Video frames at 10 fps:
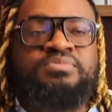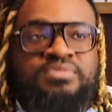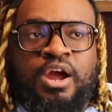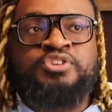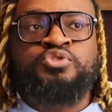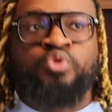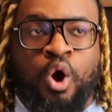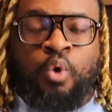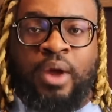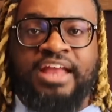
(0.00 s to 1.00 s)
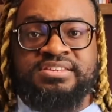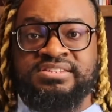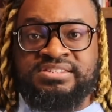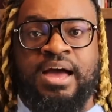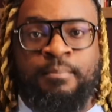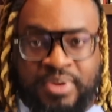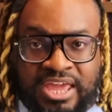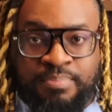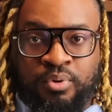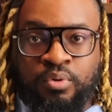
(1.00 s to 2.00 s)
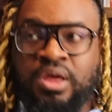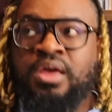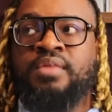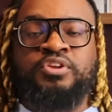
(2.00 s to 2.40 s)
there's no way to some people,